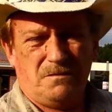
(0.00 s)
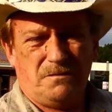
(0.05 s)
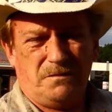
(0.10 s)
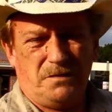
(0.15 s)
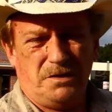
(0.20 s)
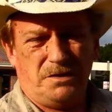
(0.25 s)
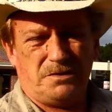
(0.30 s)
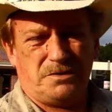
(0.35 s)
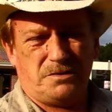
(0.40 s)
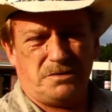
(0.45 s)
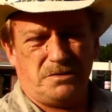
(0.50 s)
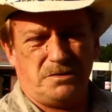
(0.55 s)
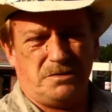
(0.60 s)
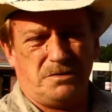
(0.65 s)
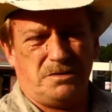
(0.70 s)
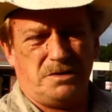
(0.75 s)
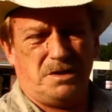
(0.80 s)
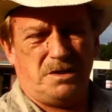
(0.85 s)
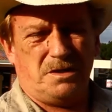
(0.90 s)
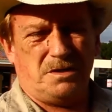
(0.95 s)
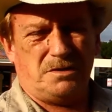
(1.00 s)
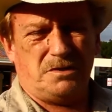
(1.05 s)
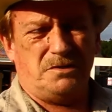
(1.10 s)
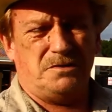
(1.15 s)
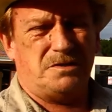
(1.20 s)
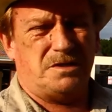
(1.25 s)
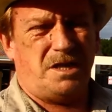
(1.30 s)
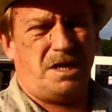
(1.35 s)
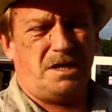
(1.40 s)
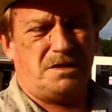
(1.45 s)
featured uh, two
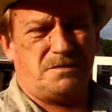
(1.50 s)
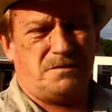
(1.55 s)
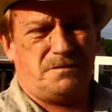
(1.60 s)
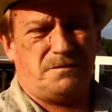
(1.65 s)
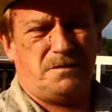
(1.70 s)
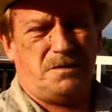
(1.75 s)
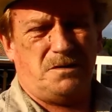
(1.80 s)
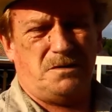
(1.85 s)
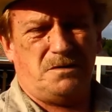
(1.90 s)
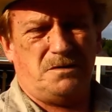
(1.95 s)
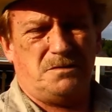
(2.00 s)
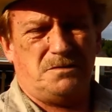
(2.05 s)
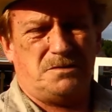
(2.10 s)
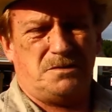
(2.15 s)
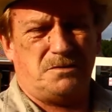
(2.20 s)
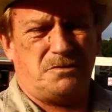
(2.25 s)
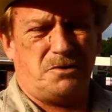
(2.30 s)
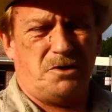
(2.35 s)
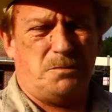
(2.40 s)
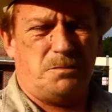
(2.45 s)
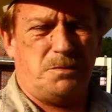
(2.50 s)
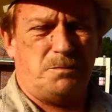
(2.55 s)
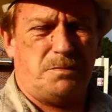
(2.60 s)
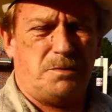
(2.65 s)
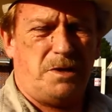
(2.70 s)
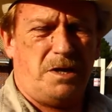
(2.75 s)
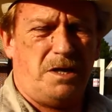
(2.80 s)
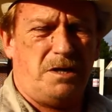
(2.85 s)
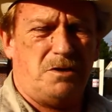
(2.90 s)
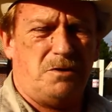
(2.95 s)
saxophones, a trumpet,
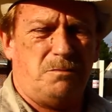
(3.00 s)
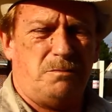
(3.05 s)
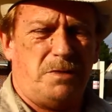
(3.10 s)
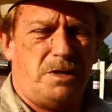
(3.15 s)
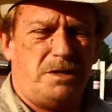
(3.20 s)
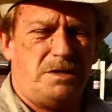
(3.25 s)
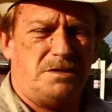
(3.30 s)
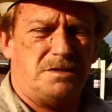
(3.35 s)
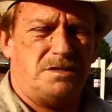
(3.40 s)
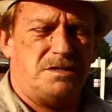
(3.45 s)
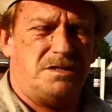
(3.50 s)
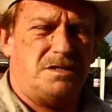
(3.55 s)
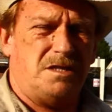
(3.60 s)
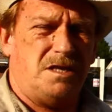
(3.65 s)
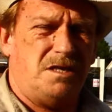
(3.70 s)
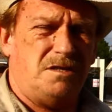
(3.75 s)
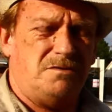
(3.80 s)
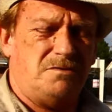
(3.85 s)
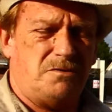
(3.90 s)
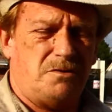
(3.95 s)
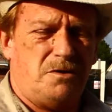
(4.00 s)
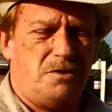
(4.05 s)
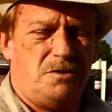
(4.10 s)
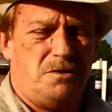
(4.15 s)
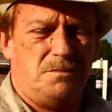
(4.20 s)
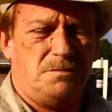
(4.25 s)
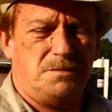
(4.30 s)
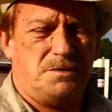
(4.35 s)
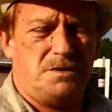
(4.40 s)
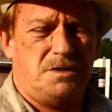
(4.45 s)
piano, bass, and
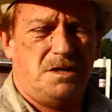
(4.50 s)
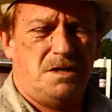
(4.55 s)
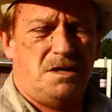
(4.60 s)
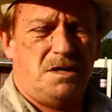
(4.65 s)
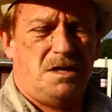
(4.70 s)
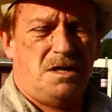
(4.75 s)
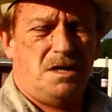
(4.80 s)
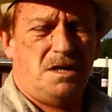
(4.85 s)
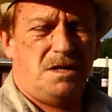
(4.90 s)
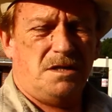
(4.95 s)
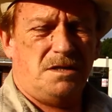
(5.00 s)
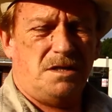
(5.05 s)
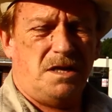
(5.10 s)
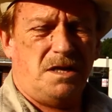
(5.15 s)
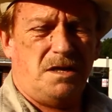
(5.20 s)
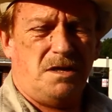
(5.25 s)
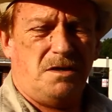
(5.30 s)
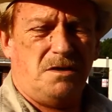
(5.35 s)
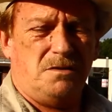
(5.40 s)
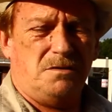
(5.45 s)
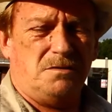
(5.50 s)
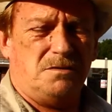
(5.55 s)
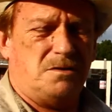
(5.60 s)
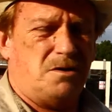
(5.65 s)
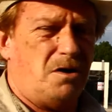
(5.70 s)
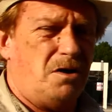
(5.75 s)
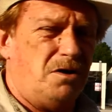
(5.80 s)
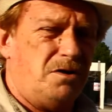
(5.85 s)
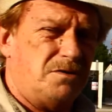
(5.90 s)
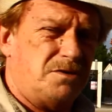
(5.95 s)
drums. Now,
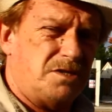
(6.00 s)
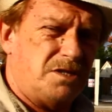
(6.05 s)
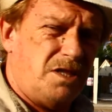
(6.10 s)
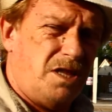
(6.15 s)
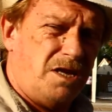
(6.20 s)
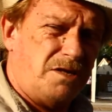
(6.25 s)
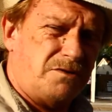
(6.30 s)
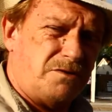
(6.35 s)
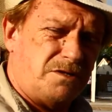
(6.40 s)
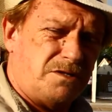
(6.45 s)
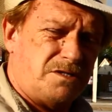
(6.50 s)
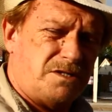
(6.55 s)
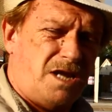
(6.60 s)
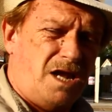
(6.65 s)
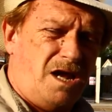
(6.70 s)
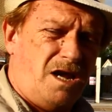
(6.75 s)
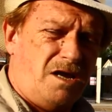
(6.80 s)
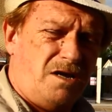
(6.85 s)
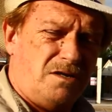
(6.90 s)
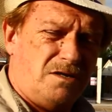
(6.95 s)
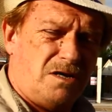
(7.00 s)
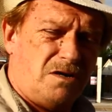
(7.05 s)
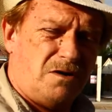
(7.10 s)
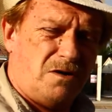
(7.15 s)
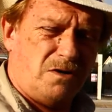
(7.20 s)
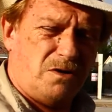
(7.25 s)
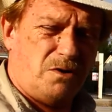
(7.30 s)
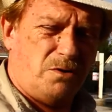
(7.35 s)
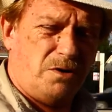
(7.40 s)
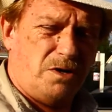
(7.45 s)
Carter's electric style,
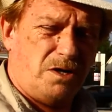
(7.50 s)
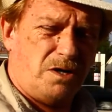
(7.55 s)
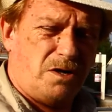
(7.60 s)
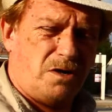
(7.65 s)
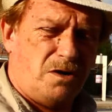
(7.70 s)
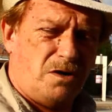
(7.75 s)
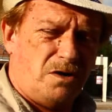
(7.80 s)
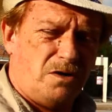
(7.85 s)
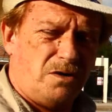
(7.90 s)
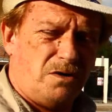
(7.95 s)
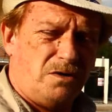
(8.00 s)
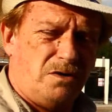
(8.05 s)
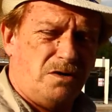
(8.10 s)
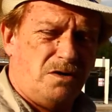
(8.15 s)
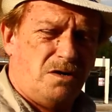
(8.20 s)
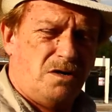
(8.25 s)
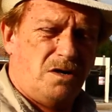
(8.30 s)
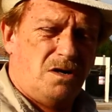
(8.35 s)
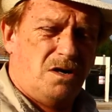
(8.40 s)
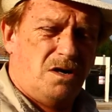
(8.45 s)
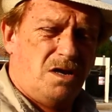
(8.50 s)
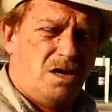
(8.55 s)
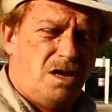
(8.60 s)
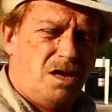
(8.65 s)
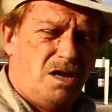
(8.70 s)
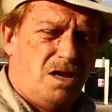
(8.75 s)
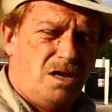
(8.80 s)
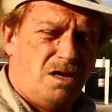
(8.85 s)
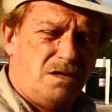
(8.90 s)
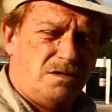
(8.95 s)
Gloria Carter,
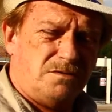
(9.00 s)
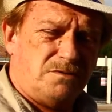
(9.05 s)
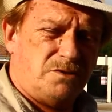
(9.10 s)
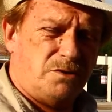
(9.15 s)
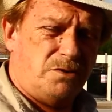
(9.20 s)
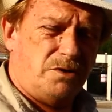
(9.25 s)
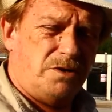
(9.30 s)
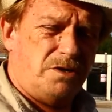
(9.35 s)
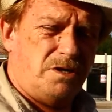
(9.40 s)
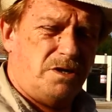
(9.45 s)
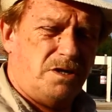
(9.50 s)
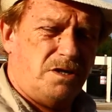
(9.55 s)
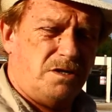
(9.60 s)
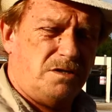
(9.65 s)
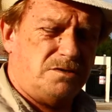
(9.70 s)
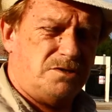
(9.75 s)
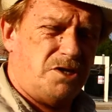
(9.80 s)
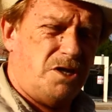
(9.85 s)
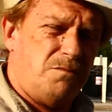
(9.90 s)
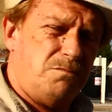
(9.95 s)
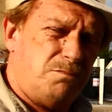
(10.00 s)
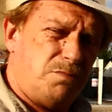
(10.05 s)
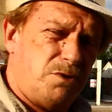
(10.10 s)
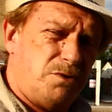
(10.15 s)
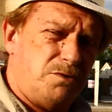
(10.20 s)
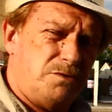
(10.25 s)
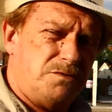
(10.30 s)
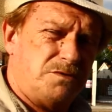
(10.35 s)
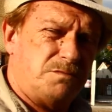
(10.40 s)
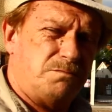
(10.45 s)
uh, joined a jump
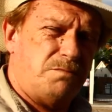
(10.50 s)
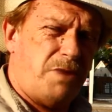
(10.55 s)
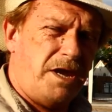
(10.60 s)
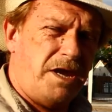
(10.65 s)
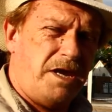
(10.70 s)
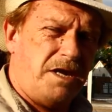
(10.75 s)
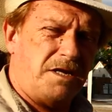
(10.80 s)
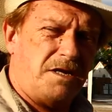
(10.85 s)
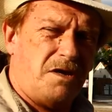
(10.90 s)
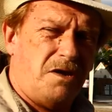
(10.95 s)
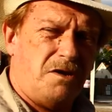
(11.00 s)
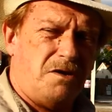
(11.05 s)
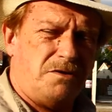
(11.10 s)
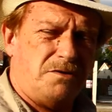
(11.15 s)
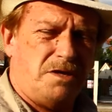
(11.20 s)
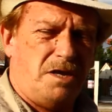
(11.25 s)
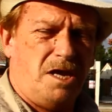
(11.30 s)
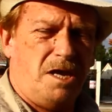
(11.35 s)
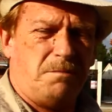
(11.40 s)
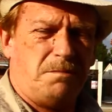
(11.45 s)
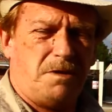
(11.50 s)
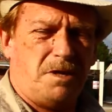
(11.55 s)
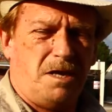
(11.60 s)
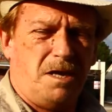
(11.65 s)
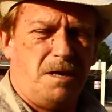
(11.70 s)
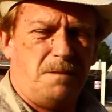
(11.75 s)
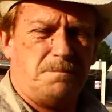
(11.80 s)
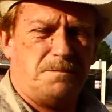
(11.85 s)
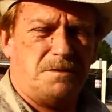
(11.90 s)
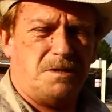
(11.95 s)
blues band called the
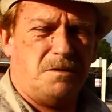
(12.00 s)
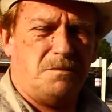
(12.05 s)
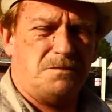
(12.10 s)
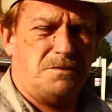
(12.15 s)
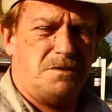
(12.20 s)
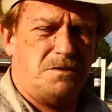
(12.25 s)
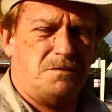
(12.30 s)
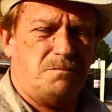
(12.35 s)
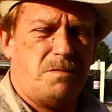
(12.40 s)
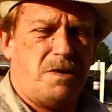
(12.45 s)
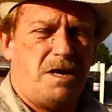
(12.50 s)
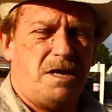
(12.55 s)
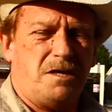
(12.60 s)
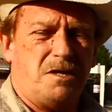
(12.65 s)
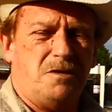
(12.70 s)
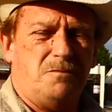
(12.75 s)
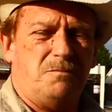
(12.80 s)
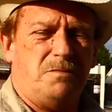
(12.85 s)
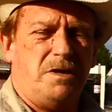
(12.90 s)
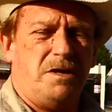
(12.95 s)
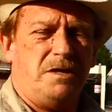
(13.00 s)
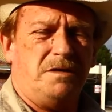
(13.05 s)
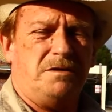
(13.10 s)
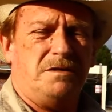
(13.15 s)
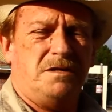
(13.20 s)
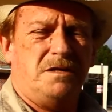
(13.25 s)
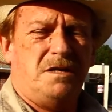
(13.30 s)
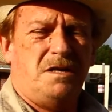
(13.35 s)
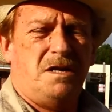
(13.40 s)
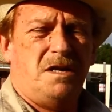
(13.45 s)
Hepcats. That was his backup band.
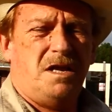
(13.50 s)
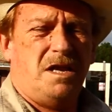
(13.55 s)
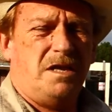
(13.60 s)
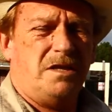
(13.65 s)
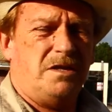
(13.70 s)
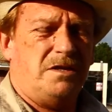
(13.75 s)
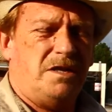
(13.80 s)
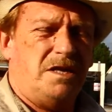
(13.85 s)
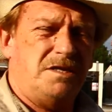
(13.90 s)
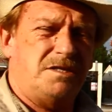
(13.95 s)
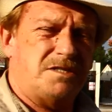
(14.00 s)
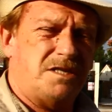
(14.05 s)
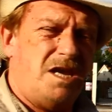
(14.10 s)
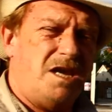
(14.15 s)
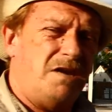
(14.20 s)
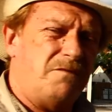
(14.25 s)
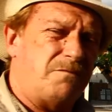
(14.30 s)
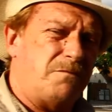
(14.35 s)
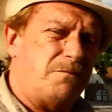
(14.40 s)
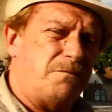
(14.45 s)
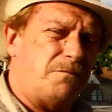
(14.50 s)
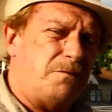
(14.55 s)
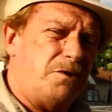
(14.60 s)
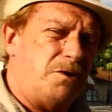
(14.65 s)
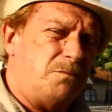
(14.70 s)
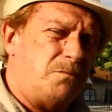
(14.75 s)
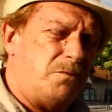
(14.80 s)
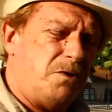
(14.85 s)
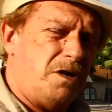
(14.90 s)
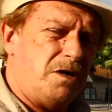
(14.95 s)
And then they signed for
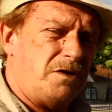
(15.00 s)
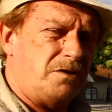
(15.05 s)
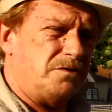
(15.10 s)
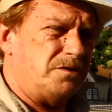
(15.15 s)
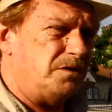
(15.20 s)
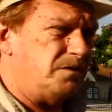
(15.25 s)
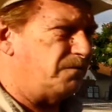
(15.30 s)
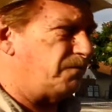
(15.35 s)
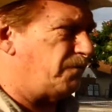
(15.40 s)
Freedom Records. And